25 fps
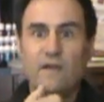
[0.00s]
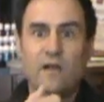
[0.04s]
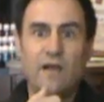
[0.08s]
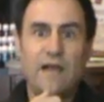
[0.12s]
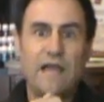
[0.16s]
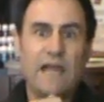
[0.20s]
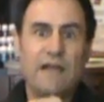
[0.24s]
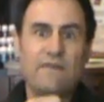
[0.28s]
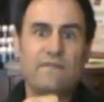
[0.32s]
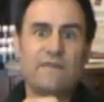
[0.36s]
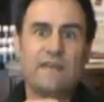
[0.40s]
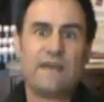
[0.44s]
I
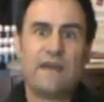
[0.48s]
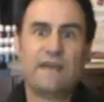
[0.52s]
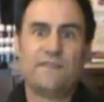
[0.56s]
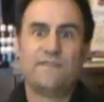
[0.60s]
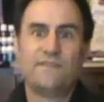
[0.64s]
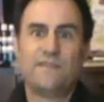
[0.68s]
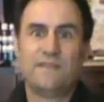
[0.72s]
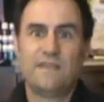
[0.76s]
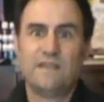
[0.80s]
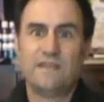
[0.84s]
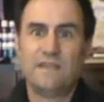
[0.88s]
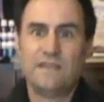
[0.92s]
haven't
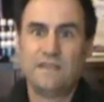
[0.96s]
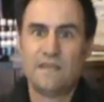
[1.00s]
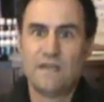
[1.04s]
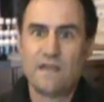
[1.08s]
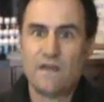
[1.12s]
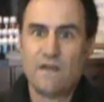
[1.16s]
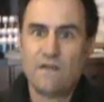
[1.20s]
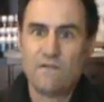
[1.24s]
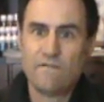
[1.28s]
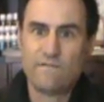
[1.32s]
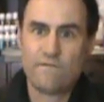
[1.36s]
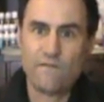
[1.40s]
had the
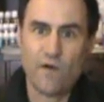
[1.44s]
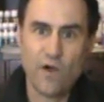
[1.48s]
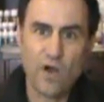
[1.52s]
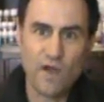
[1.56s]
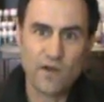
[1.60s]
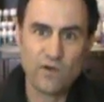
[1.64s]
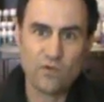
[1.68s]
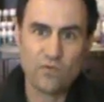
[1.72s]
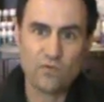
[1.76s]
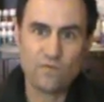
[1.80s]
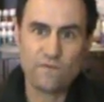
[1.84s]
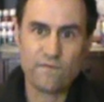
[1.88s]

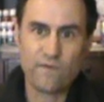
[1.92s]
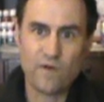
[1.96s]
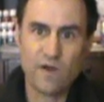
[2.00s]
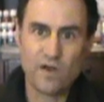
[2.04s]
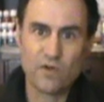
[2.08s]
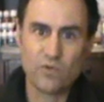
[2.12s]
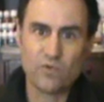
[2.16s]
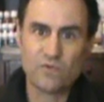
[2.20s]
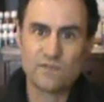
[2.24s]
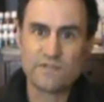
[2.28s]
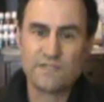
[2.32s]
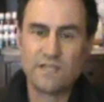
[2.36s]

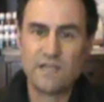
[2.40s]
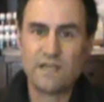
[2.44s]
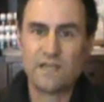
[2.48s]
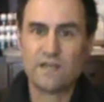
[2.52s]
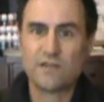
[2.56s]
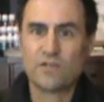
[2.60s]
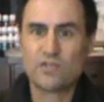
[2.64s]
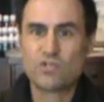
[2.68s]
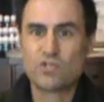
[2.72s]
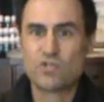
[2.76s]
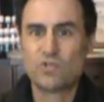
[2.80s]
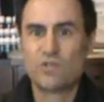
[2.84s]
final
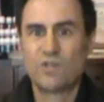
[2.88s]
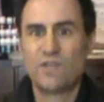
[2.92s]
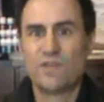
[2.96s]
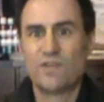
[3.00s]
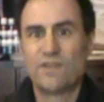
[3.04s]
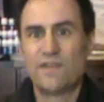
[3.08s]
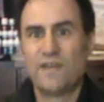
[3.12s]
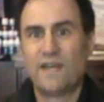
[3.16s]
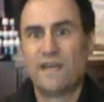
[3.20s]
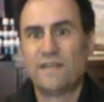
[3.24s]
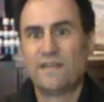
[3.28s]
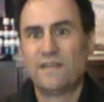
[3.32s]
tick. I should
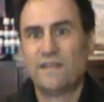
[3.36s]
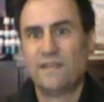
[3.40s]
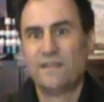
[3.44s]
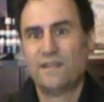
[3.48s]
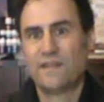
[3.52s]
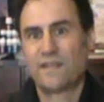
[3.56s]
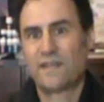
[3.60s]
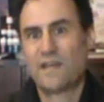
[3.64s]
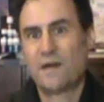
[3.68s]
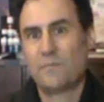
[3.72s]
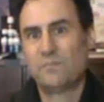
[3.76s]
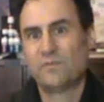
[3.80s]
get that
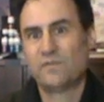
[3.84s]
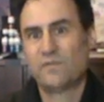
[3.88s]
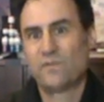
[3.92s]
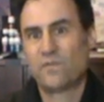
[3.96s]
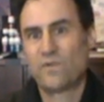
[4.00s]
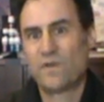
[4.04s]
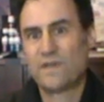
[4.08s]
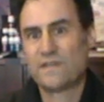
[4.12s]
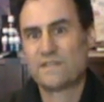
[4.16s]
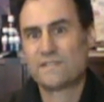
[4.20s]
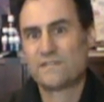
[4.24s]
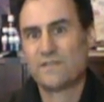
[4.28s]
in a couple of
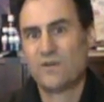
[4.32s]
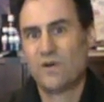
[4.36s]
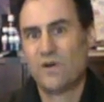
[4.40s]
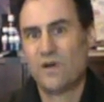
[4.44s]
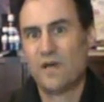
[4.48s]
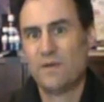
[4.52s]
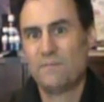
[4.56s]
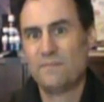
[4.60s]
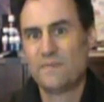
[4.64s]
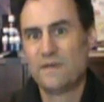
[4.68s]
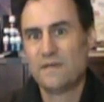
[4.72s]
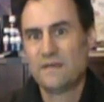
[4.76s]
weeks'
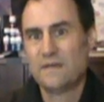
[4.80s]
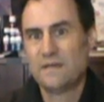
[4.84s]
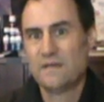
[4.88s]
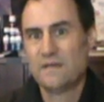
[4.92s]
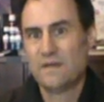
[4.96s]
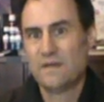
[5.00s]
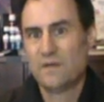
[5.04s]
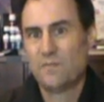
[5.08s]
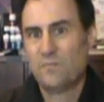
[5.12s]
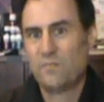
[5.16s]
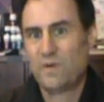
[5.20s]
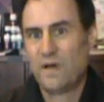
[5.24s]
time,
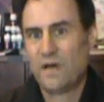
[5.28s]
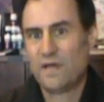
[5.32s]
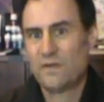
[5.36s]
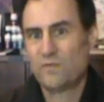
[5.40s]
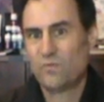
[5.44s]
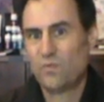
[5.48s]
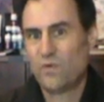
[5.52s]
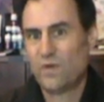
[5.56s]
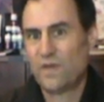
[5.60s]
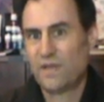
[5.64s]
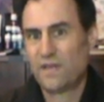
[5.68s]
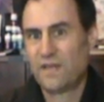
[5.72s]

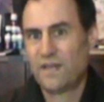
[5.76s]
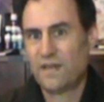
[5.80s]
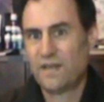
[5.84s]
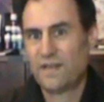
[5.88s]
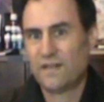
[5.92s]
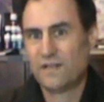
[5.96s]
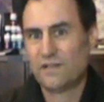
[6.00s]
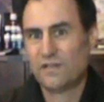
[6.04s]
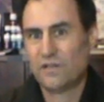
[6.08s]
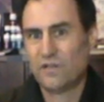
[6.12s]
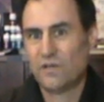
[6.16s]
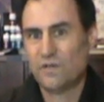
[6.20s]
but we're
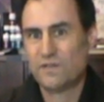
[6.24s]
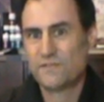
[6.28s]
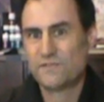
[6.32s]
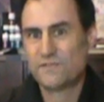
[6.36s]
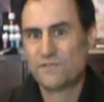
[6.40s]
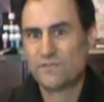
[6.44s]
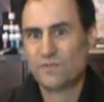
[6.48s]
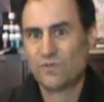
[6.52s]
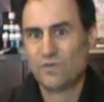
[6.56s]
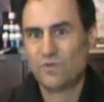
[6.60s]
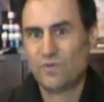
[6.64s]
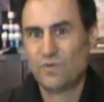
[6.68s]
getting
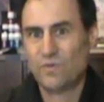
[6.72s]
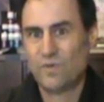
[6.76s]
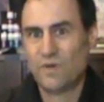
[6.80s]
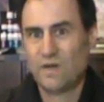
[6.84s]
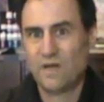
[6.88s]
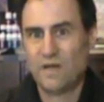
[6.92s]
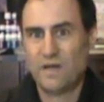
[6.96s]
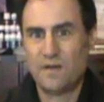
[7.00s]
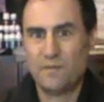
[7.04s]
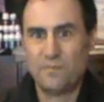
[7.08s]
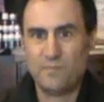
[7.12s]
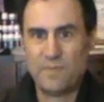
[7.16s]
close
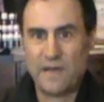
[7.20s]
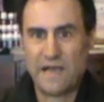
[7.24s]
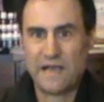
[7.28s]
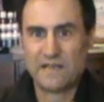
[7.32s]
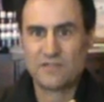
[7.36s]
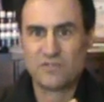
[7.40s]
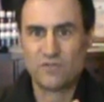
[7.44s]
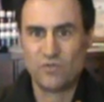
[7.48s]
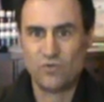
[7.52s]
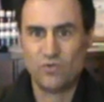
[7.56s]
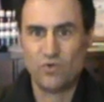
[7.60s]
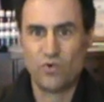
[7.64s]
to
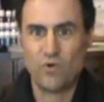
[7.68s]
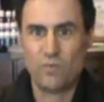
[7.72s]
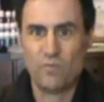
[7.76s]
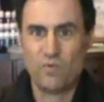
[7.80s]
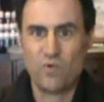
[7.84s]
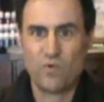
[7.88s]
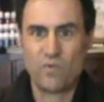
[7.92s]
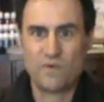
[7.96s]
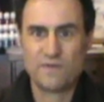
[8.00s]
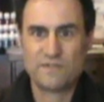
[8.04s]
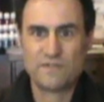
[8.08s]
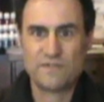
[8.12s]
back to
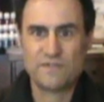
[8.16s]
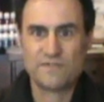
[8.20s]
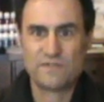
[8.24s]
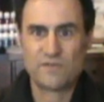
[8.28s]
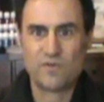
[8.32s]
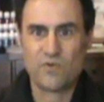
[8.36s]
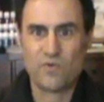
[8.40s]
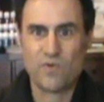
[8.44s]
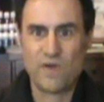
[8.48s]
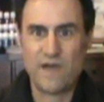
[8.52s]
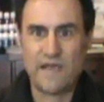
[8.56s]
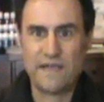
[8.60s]
normal, which is
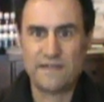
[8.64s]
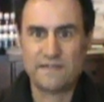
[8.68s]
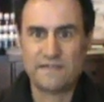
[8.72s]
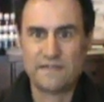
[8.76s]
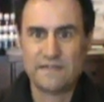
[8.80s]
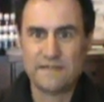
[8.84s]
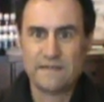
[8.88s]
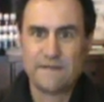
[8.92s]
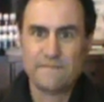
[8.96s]
great.